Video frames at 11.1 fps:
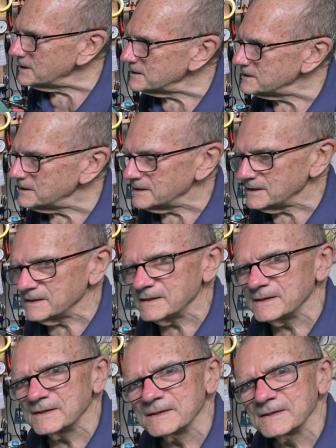I'll tell you.
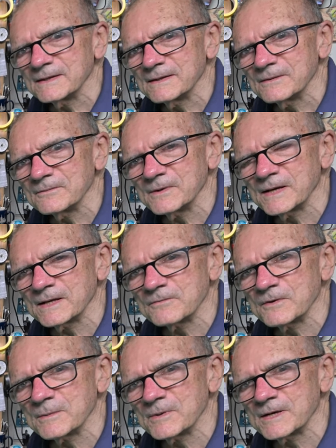If we get a
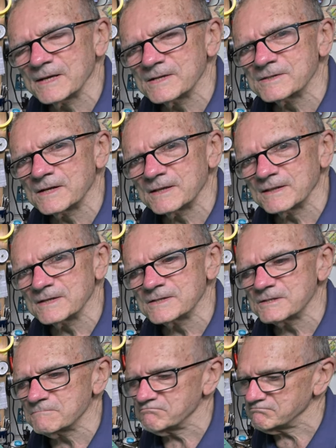few more days like
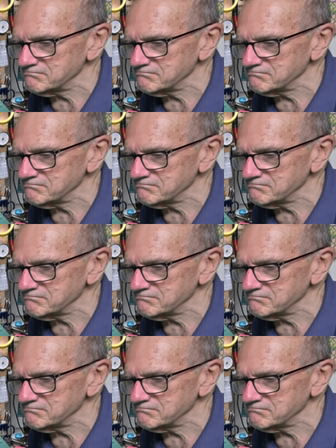this,